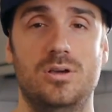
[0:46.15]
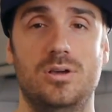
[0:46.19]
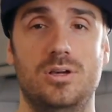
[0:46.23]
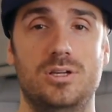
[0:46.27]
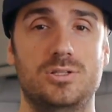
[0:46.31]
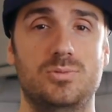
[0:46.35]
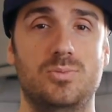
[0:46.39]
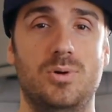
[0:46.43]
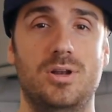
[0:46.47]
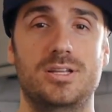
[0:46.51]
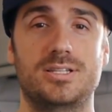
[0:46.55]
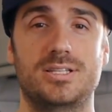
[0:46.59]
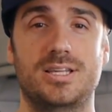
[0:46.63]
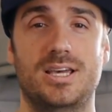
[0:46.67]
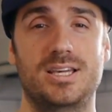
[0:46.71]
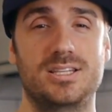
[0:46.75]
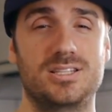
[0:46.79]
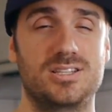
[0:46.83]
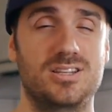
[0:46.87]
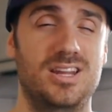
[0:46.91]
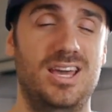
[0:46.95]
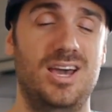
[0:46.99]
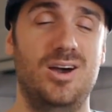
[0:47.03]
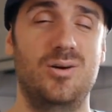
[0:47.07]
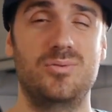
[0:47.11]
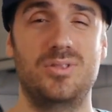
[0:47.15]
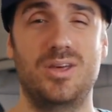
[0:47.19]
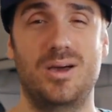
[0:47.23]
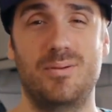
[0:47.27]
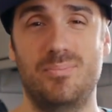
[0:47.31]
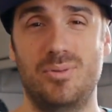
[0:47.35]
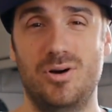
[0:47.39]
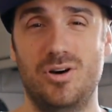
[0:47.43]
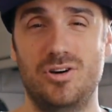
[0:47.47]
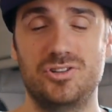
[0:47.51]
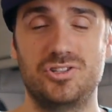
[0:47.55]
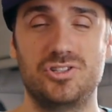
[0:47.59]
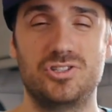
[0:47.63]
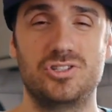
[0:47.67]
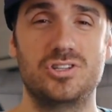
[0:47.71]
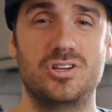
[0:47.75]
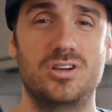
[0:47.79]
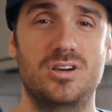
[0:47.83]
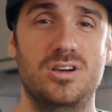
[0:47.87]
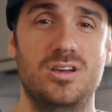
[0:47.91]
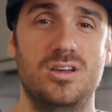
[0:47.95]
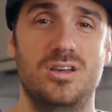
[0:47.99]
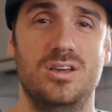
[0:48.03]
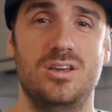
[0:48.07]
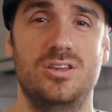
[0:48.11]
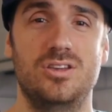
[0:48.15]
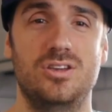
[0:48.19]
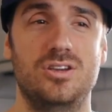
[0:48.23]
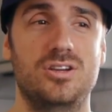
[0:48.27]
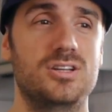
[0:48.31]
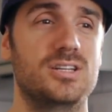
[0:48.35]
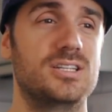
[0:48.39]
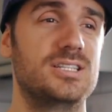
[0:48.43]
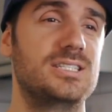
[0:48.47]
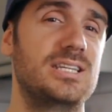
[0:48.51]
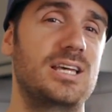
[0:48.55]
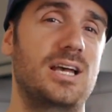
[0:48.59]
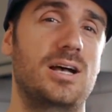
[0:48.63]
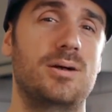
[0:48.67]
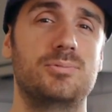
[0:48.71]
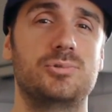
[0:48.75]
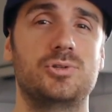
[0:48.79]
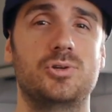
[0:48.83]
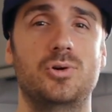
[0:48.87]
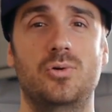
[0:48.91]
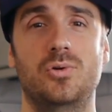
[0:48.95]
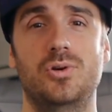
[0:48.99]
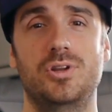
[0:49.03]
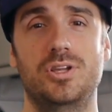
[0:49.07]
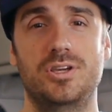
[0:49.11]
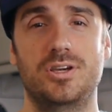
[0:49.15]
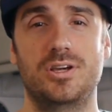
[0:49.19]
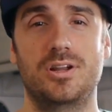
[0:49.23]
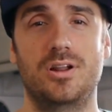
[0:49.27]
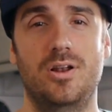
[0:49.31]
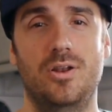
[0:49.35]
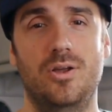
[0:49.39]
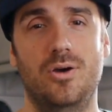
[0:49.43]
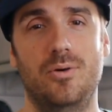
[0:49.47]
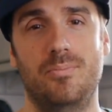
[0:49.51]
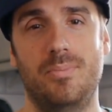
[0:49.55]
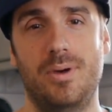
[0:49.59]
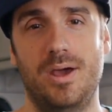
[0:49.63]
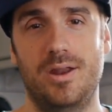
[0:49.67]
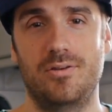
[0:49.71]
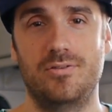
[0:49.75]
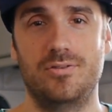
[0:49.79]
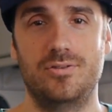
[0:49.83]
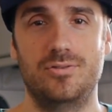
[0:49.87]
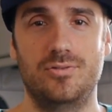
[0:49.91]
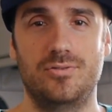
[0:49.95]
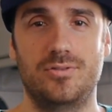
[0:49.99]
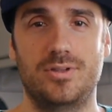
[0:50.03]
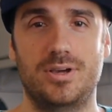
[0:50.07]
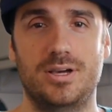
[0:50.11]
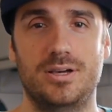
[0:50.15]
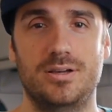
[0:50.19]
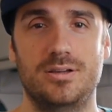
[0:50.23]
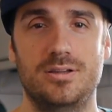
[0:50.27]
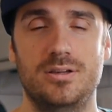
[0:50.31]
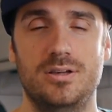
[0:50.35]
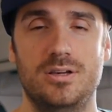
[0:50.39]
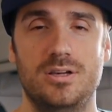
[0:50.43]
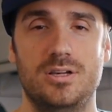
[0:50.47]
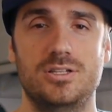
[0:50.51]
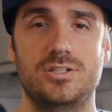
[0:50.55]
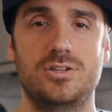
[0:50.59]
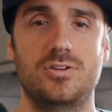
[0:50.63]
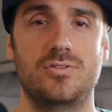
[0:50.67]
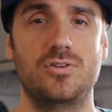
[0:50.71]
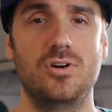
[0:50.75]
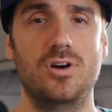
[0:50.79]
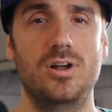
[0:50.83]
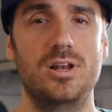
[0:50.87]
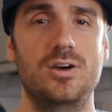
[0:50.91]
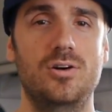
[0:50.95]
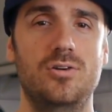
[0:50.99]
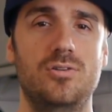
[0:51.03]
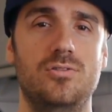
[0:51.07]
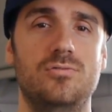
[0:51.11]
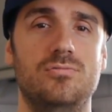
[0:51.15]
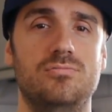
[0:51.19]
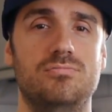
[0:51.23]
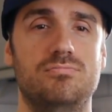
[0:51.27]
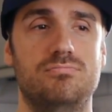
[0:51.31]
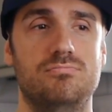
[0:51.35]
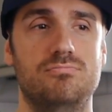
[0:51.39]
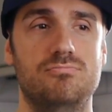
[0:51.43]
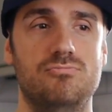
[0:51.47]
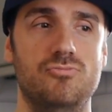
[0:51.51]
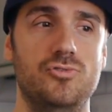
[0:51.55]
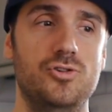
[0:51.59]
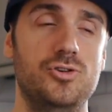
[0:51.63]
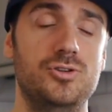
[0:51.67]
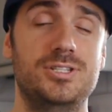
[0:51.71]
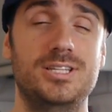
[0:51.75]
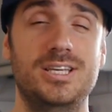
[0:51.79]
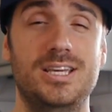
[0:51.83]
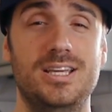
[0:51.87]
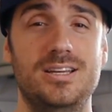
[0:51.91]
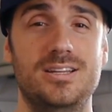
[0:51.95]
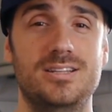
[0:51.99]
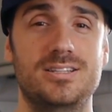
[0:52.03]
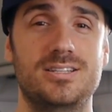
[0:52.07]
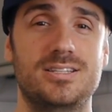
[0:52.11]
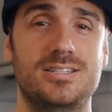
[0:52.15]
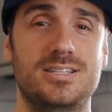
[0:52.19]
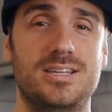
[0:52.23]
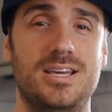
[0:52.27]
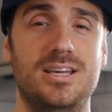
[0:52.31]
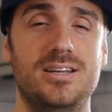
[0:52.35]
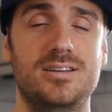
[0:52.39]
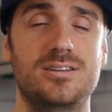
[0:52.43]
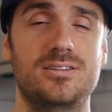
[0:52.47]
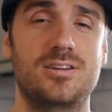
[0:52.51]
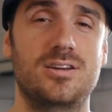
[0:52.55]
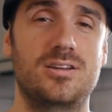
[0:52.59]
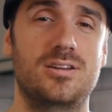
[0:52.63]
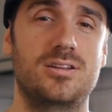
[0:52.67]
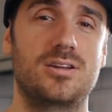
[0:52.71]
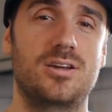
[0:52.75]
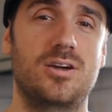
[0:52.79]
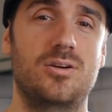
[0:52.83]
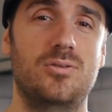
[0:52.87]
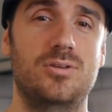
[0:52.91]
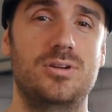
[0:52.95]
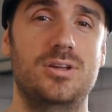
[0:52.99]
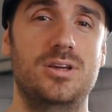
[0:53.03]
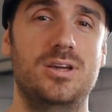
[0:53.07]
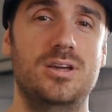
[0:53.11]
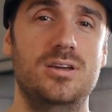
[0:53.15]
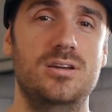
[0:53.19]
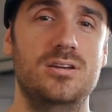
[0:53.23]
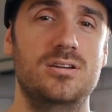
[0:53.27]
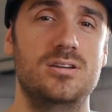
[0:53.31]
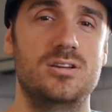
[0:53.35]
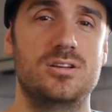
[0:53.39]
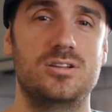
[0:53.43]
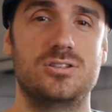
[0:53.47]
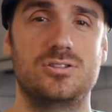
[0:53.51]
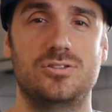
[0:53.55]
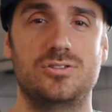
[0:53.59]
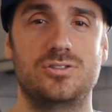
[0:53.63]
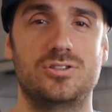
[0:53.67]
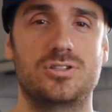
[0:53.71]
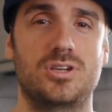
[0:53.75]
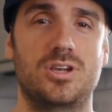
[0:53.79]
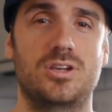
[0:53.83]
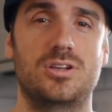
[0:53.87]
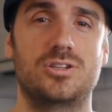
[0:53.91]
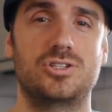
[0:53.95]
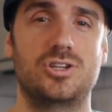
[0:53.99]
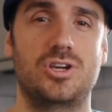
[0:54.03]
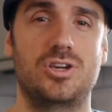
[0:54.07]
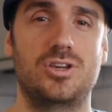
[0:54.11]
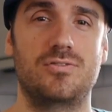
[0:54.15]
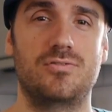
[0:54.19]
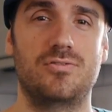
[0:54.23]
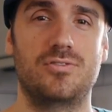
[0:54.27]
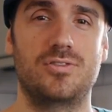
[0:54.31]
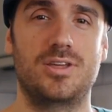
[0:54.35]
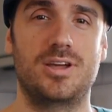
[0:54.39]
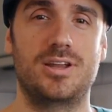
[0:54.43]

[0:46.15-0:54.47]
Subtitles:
As well as that, it's going to help with that posture. You're going to sit up taller, you're going to look better, and all that. So I've got a little routine, as I said, going to go on here. So I'm just going to show you through